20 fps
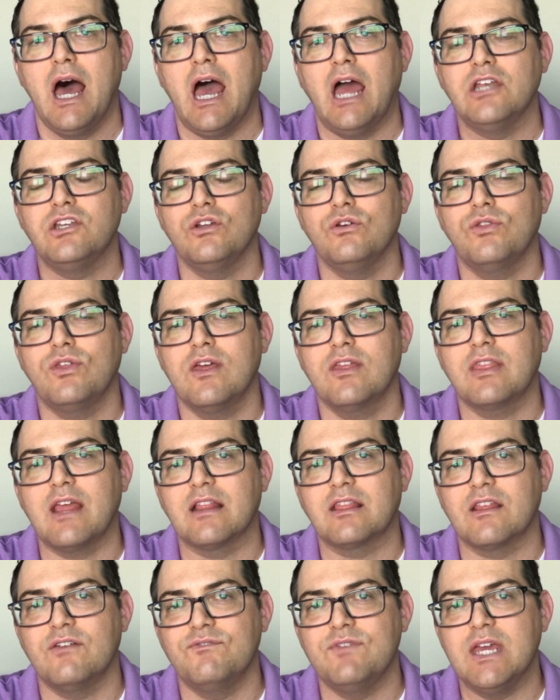I do think
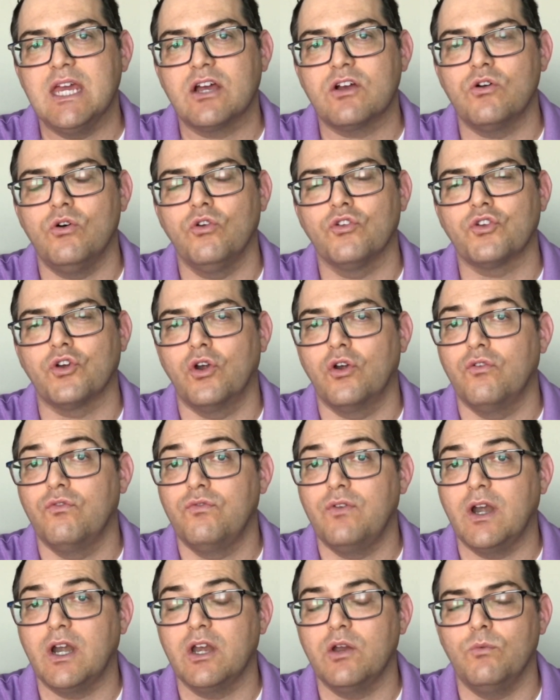that the vehicles are
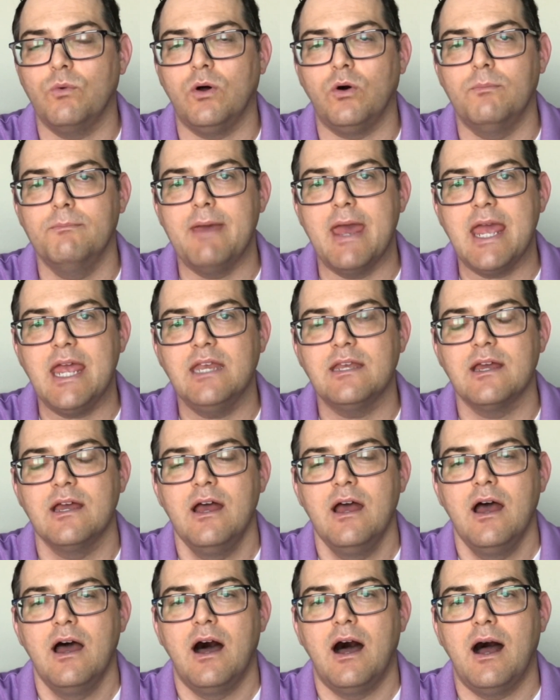very well made
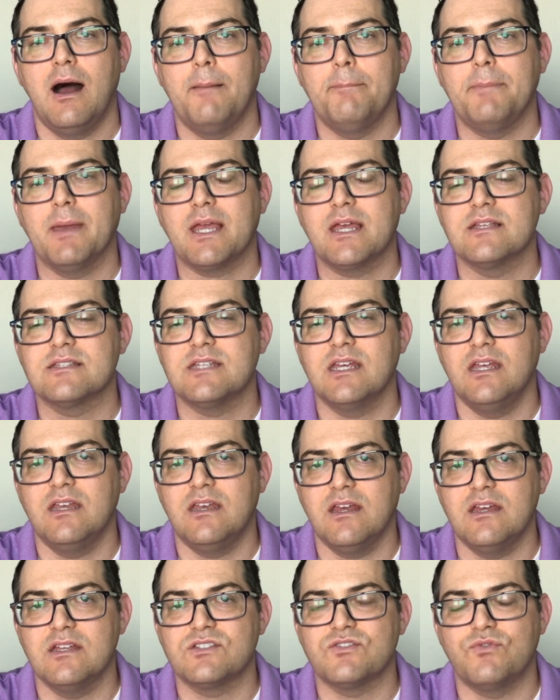um, because
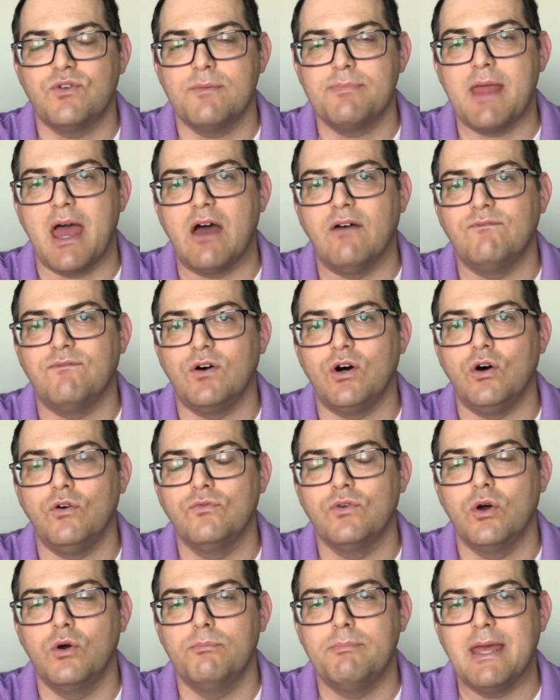it is from that
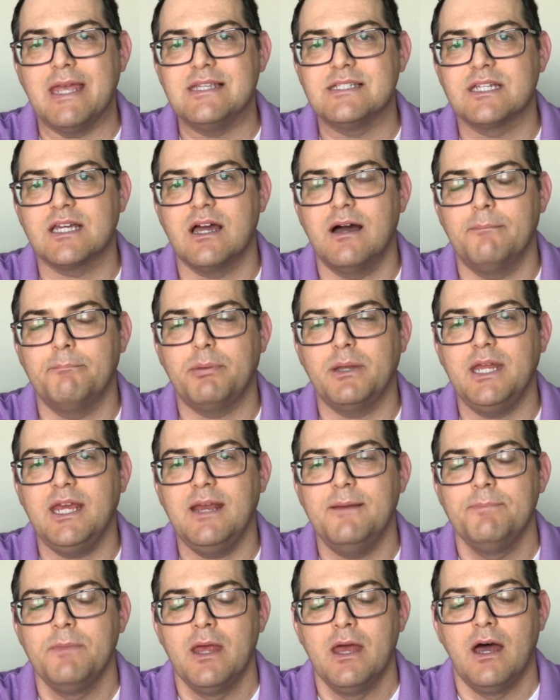Volvo based
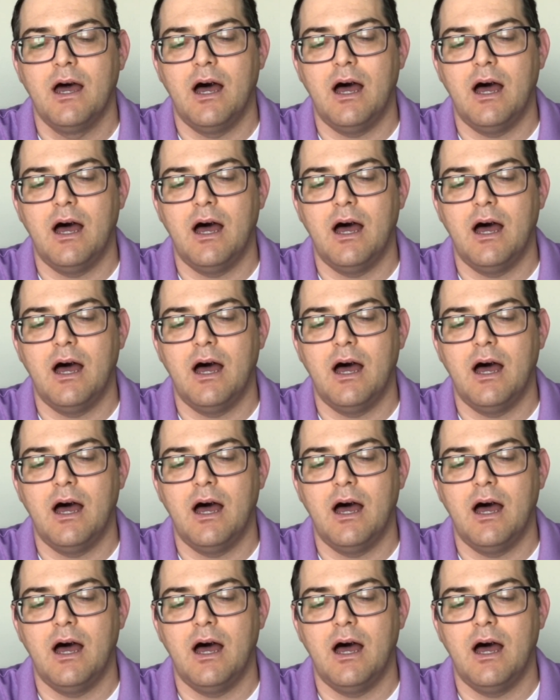company.